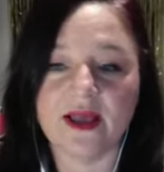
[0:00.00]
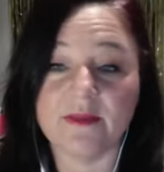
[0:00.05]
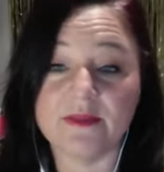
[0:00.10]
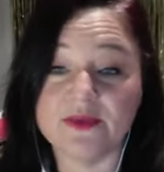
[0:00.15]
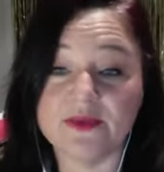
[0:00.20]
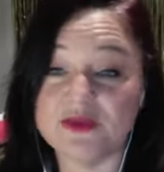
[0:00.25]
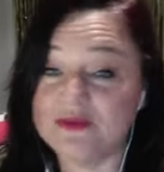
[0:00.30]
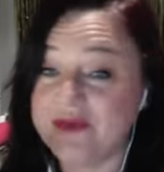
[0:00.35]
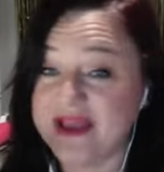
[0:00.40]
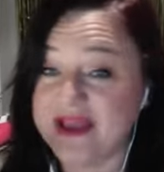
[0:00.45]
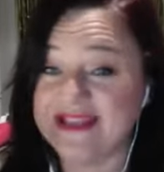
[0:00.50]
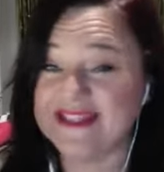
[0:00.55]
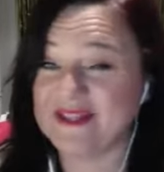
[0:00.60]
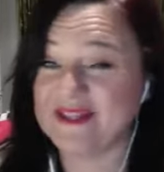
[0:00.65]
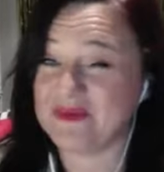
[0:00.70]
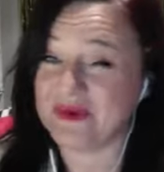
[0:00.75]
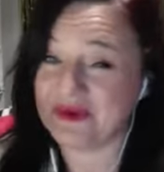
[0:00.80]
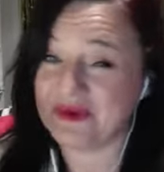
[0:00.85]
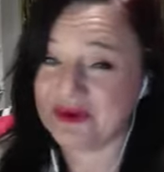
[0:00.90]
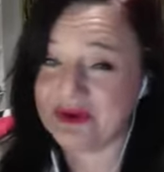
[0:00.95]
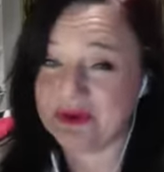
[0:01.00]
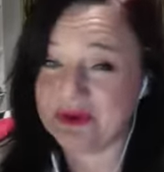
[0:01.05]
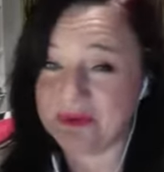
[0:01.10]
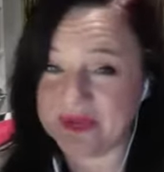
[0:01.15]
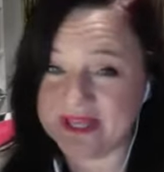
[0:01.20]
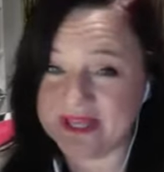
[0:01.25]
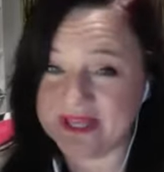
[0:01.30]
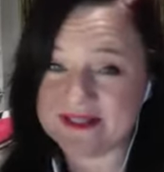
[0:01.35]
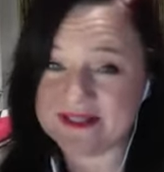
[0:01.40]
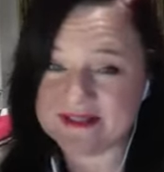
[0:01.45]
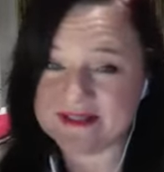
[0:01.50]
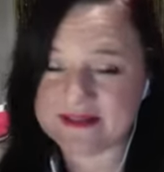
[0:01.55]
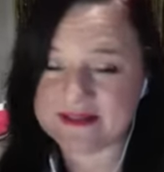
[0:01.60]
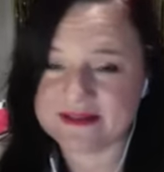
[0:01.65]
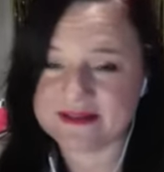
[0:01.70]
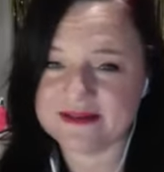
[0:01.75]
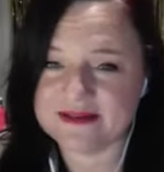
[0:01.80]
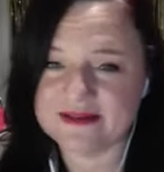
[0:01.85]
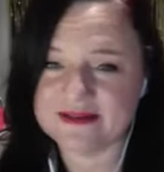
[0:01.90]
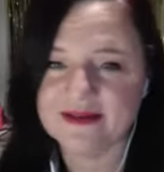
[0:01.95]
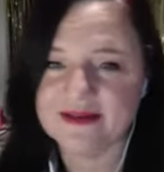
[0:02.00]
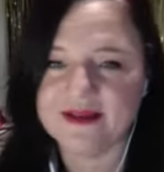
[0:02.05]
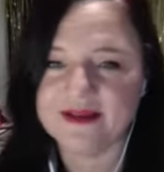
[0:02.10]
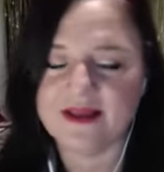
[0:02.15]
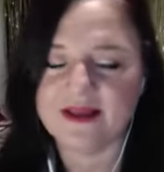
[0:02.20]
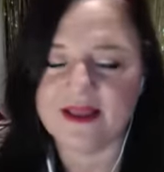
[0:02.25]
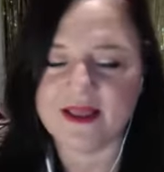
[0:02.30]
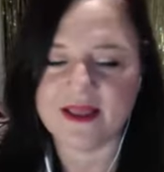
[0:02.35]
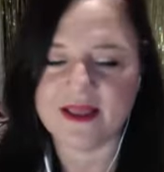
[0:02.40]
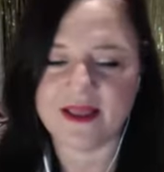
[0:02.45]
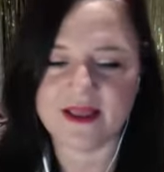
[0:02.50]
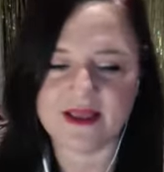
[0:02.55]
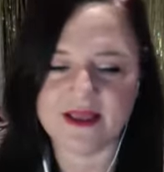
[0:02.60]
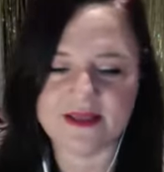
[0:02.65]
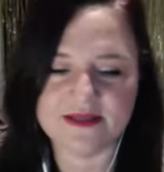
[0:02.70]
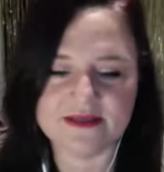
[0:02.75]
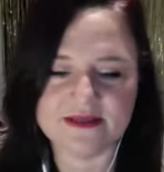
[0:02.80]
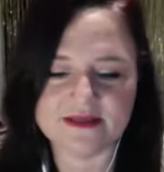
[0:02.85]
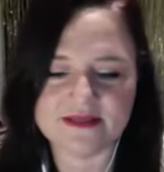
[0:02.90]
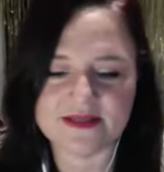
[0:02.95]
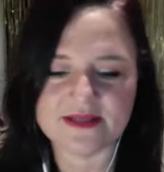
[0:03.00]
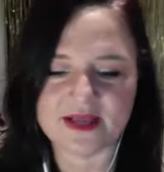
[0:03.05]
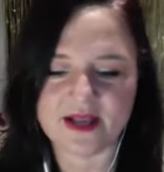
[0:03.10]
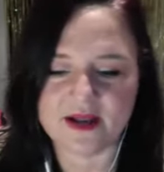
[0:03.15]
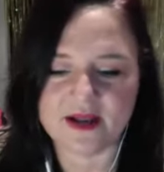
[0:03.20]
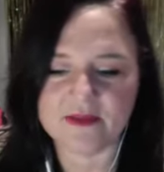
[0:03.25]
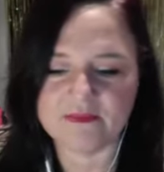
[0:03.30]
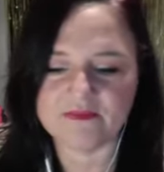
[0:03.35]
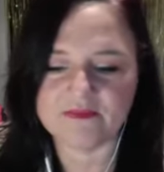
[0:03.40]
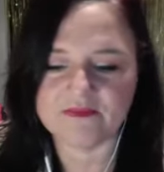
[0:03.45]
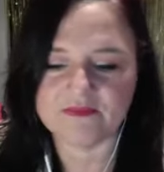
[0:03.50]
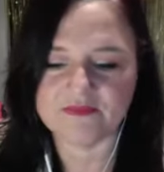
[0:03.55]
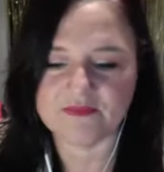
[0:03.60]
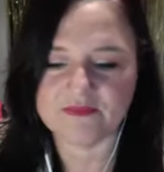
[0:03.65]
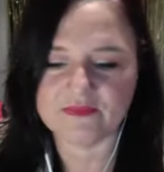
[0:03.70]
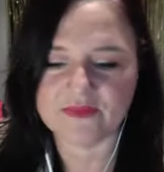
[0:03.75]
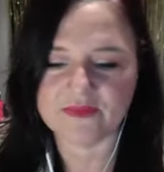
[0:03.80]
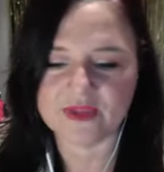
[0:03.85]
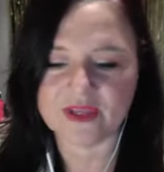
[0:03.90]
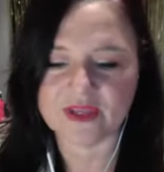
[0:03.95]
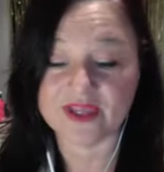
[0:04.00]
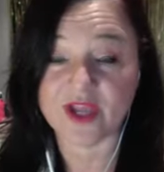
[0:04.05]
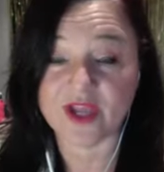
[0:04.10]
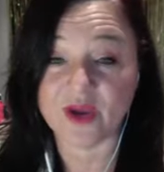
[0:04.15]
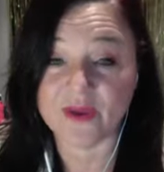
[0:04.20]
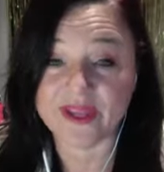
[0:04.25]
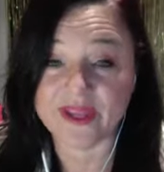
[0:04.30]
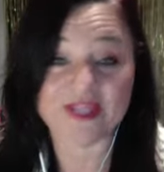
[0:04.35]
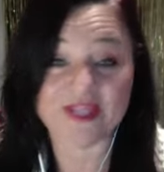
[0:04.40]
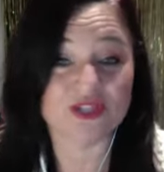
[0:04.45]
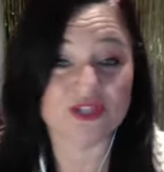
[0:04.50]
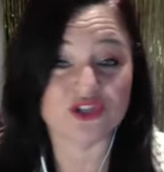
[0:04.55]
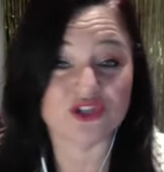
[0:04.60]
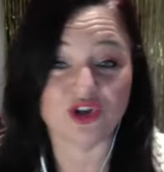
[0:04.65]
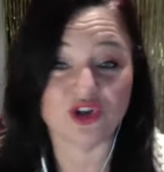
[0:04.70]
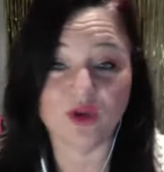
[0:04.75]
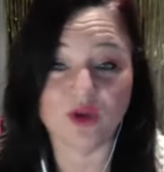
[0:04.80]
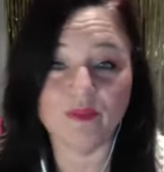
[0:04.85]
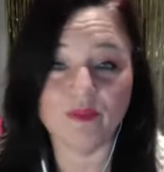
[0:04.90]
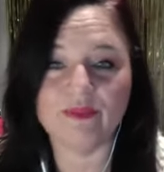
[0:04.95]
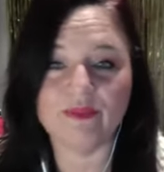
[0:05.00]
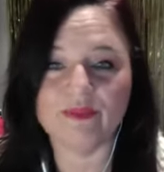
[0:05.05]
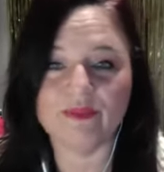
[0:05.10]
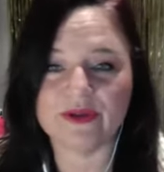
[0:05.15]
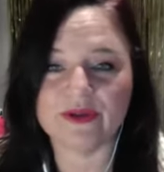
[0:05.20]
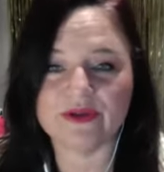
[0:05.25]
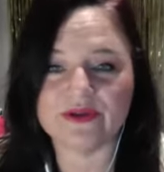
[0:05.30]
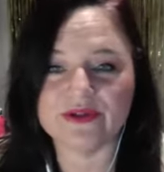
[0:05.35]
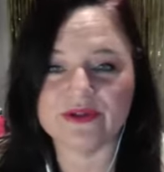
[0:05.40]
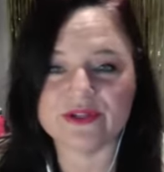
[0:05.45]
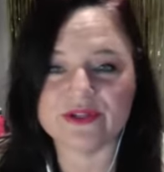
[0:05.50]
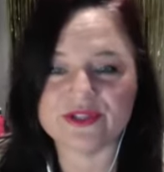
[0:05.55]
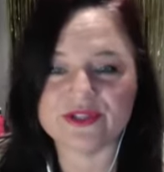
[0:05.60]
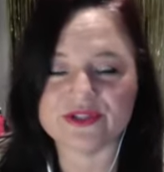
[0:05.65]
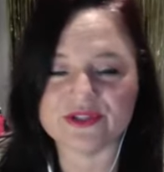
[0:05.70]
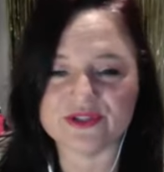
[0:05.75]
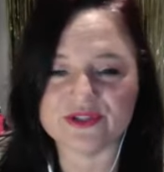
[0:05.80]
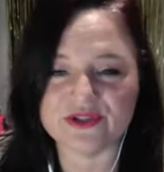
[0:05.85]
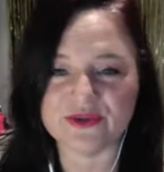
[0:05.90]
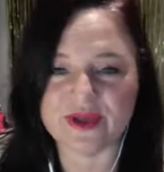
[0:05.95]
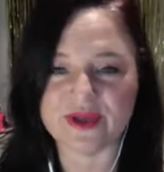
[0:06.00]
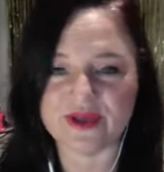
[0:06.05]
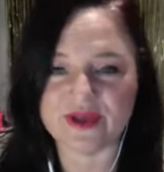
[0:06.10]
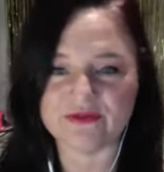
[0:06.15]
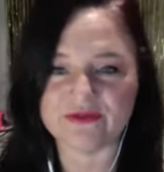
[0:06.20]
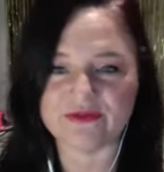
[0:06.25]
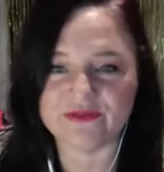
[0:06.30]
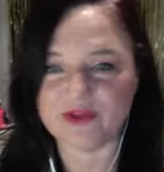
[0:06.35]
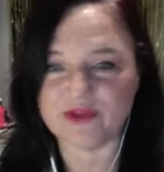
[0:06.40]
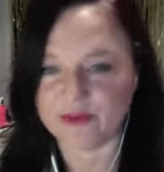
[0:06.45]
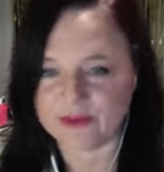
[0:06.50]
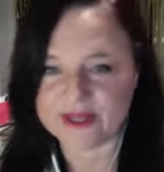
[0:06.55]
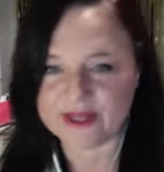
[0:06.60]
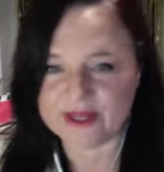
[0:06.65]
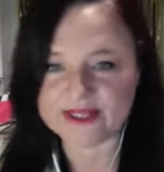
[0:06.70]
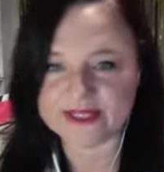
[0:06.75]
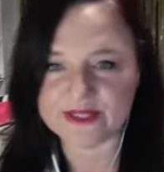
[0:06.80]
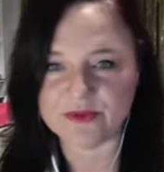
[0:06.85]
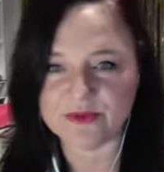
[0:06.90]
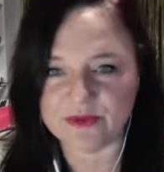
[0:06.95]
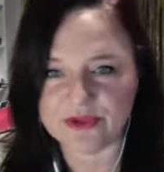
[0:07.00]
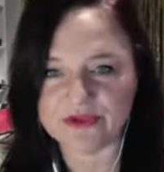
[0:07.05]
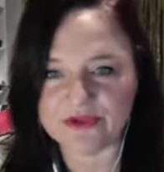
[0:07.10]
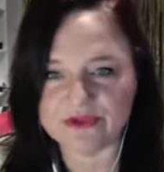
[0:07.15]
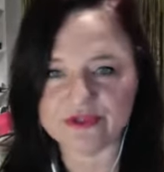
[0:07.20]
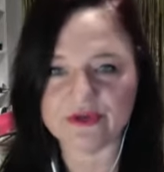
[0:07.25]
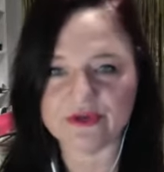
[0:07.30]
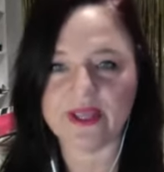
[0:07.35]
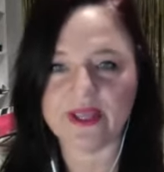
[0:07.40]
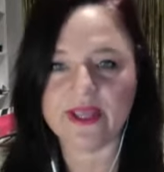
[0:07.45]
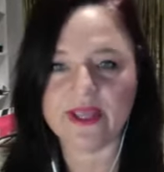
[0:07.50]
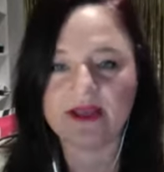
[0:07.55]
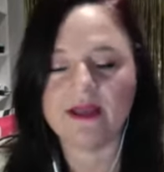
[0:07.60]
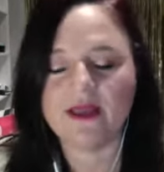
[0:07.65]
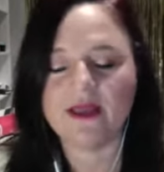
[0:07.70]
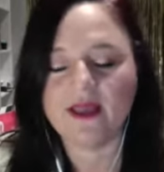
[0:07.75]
You may as well quit and go and get a job because you have no idea what you're doing.